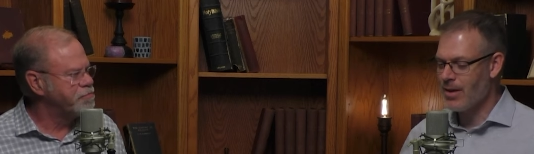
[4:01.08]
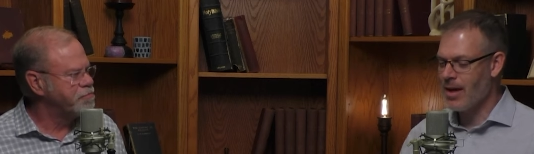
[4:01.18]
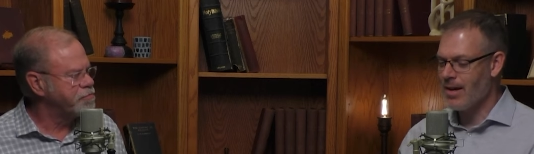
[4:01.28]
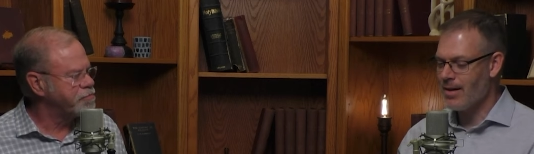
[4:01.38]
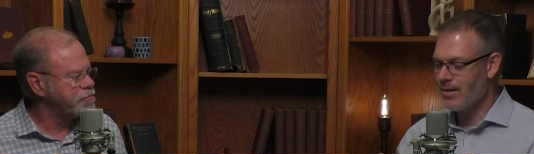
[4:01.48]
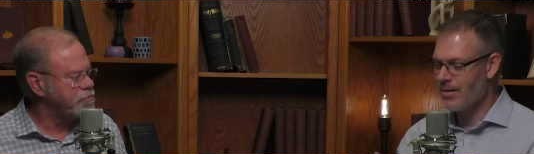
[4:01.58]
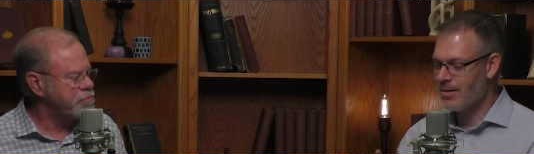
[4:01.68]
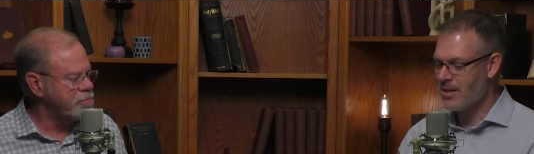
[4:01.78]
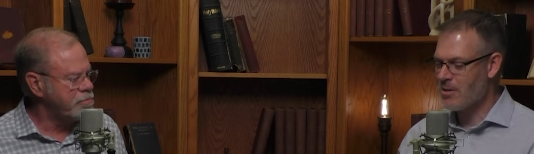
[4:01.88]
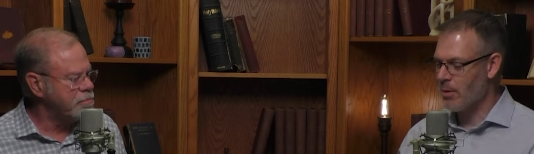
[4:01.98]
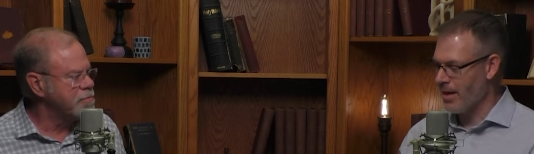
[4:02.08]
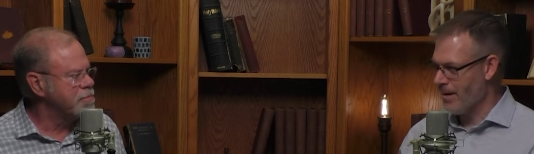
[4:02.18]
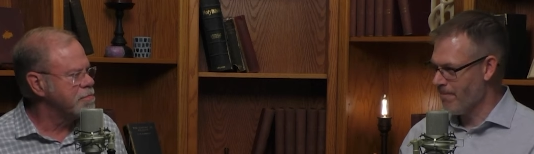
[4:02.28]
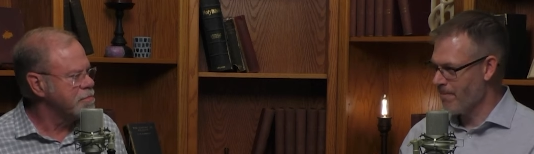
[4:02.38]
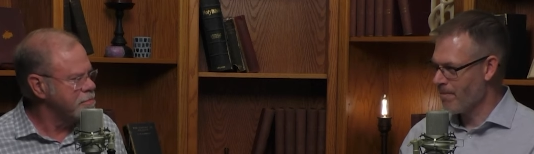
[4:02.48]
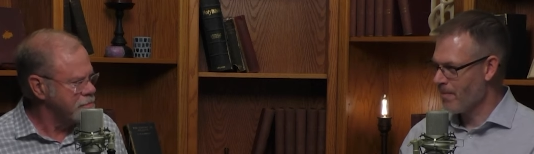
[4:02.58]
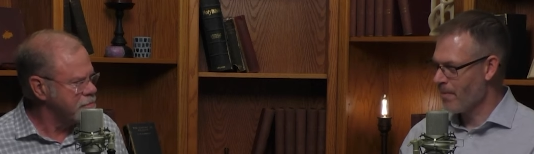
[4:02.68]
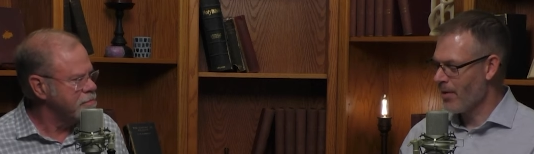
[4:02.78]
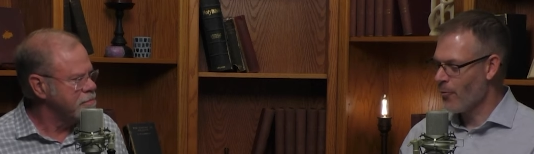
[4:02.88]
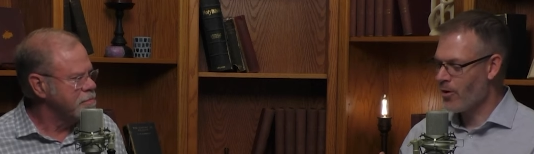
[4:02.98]
Speaker 1: uh, discipline.
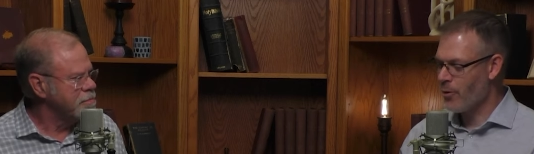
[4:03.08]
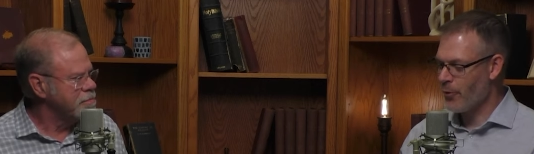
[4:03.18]
One of the